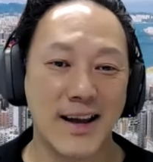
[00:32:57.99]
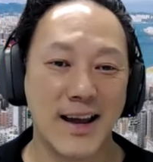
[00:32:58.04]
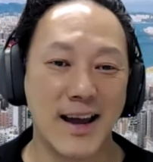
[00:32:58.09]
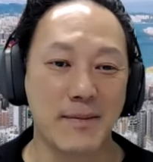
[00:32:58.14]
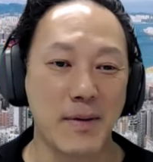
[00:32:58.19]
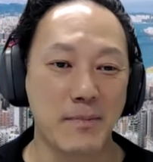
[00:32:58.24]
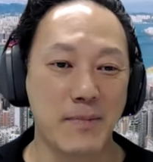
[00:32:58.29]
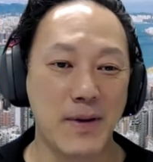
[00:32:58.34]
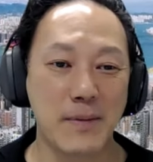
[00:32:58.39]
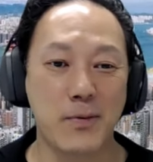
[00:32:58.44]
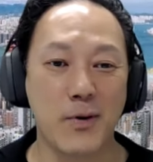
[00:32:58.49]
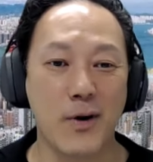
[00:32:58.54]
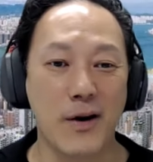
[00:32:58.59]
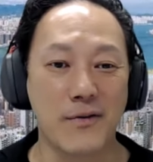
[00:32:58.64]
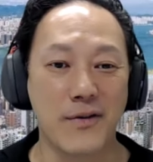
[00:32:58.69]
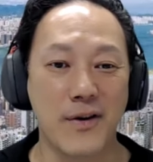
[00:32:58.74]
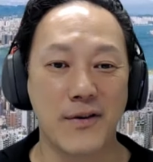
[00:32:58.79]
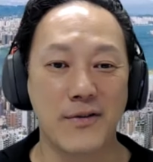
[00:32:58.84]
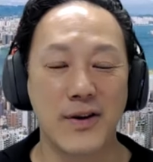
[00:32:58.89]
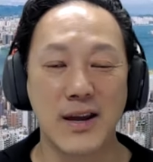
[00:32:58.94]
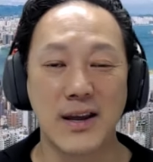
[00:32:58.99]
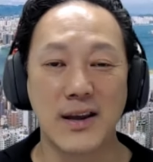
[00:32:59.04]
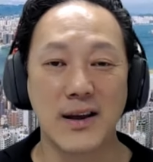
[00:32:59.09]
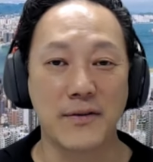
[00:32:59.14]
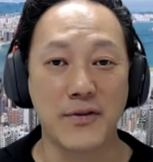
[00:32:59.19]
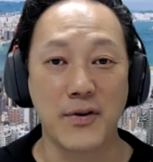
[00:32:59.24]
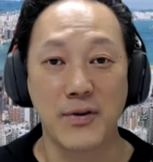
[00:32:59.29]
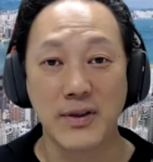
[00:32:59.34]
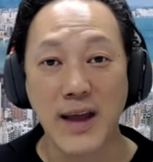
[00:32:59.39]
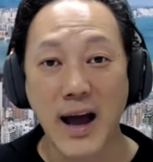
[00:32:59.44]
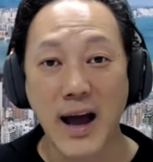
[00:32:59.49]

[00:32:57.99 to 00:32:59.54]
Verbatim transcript: I mean, people are very, are very